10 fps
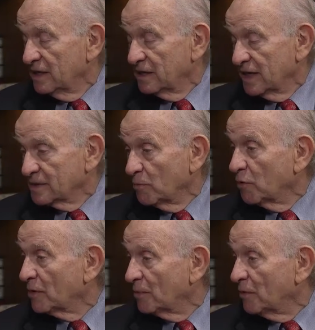that's
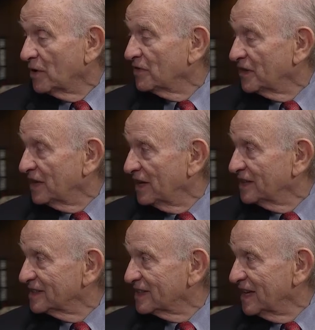more important than
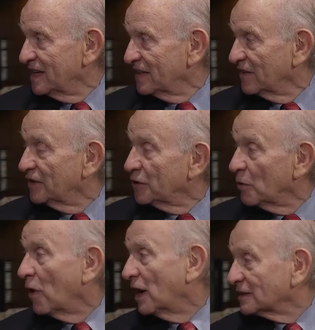understanding the
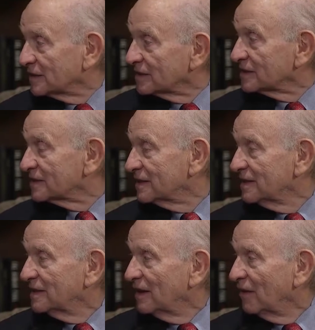nuances
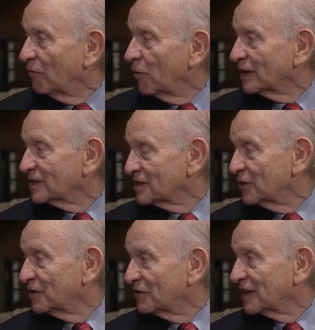of what
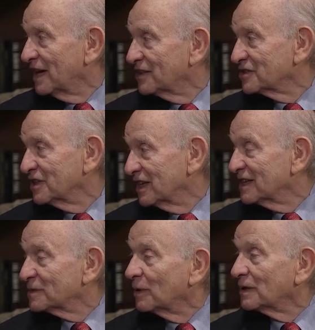certification
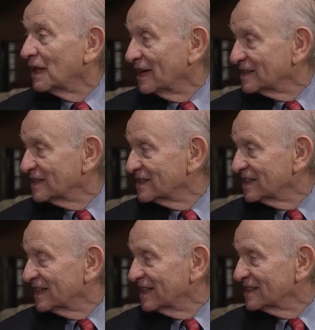is, what
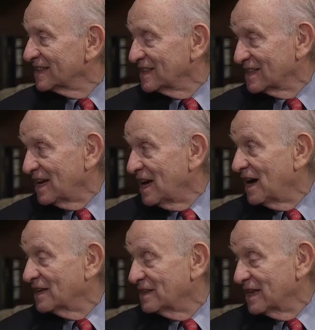licensing is. That's a
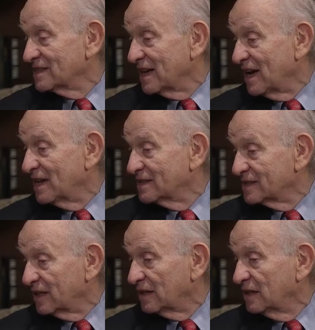hard
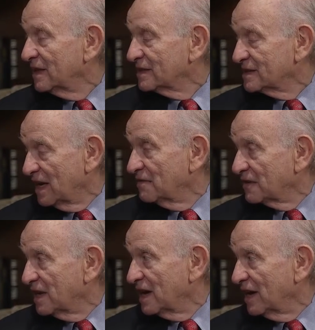sell. Safe
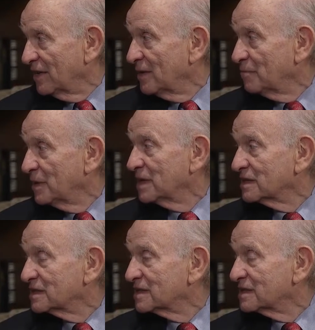care
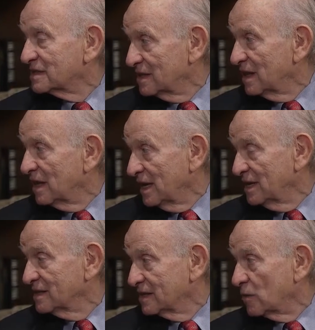means,
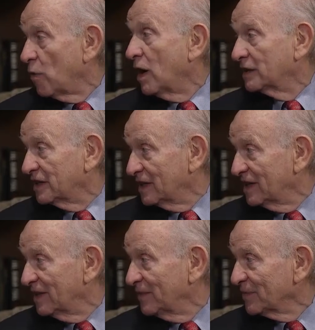and quality
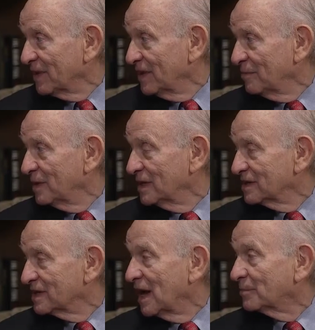care
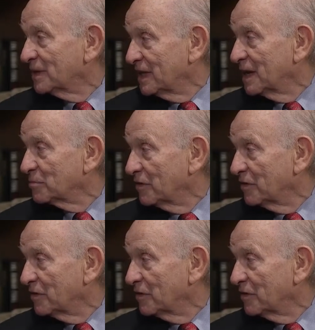means up-to-date